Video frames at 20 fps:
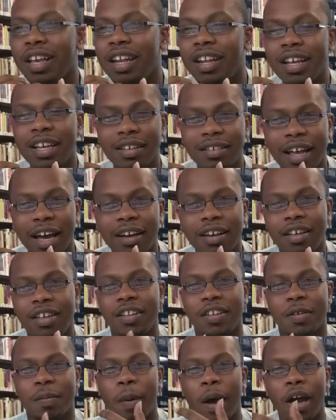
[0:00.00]
it is kind
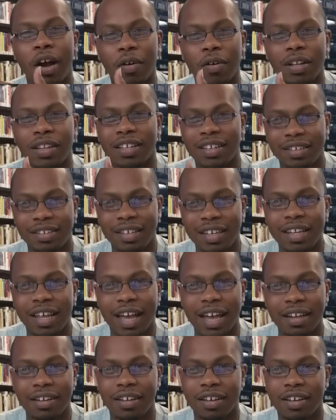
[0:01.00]
of inspiring to see
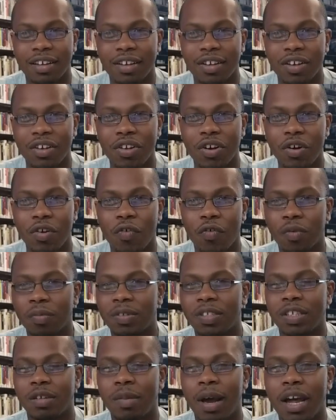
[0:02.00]
that, you know,
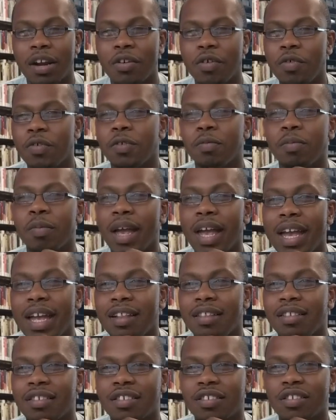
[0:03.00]
from somebody who's
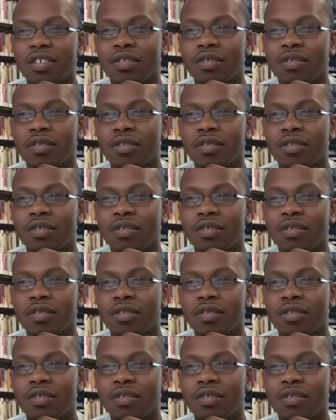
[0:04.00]
made,